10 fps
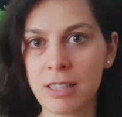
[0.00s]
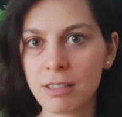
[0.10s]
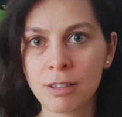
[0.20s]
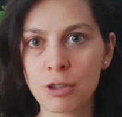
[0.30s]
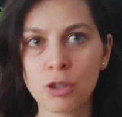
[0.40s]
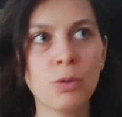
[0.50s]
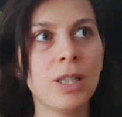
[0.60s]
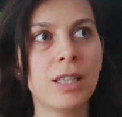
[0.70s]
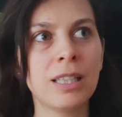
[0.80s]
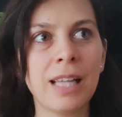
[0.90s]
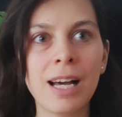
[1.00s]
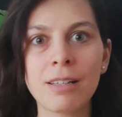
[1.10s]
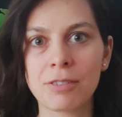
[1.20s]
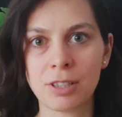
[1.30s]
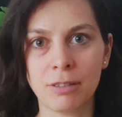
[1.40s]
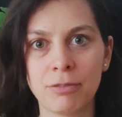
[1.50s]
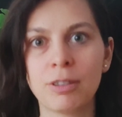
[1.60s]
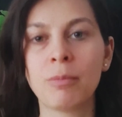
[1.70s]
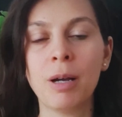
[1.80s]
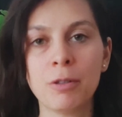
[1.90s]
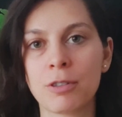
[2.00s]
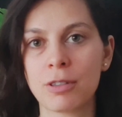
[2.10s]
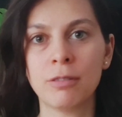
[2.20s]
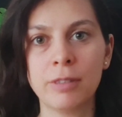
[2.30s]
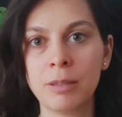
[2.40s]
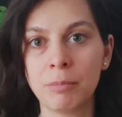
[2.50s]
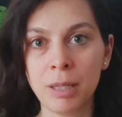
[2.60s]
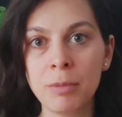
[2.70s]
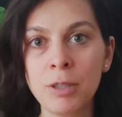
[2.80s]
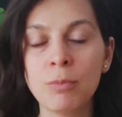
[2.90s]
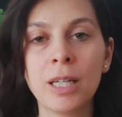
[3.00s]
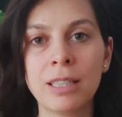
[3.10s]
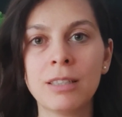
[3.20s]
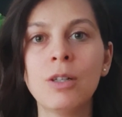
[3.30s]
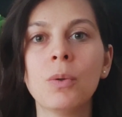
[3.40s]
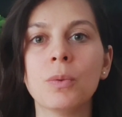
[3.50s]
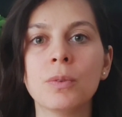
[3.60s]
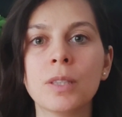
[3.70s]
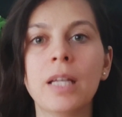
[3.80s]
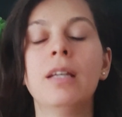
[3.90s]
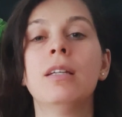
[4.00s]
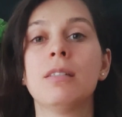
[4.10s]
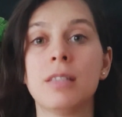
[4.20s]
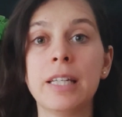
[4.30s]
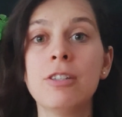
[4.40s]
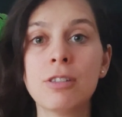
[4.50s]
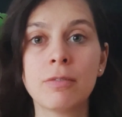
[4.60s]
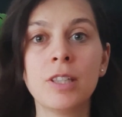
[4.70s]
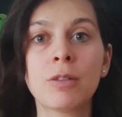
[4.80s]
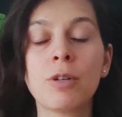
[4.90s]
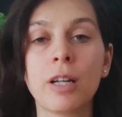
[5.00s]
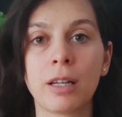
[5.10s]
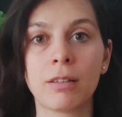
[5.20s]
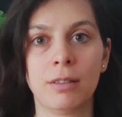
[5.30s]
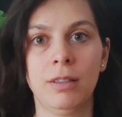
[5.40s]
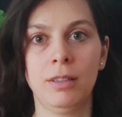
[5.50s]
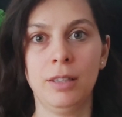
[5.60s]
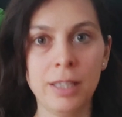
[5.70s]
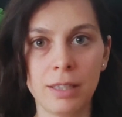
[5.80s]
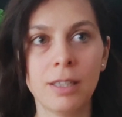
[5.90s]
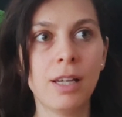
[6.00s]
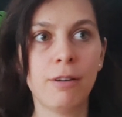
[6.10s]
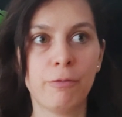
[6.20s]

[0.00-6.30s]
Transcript: That's going to show a lot of stuff about yourself that maybe you might not know. Stages of the erotic. Yeah.